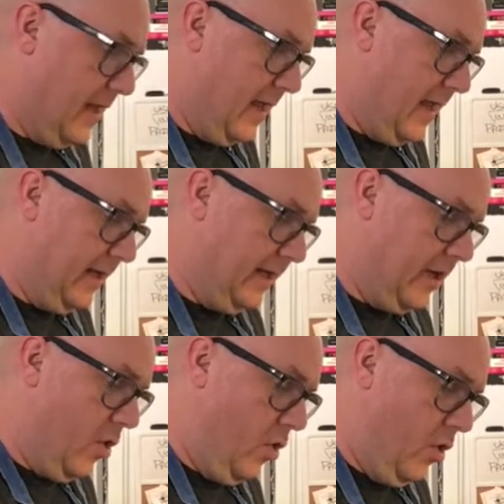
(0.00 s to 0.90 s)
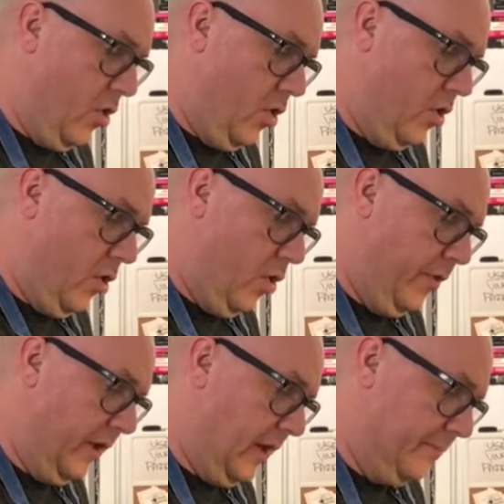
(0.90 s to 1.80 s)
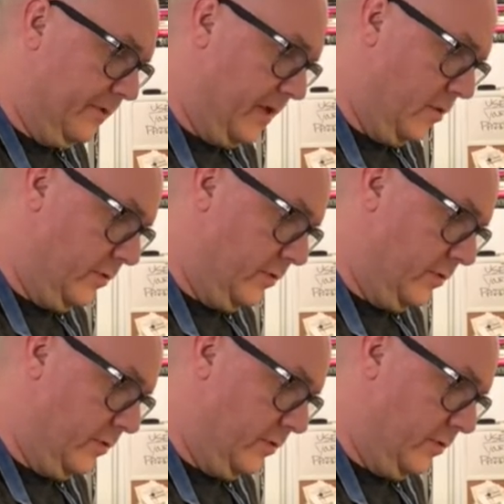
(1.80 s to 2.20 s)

and get all the lumps out.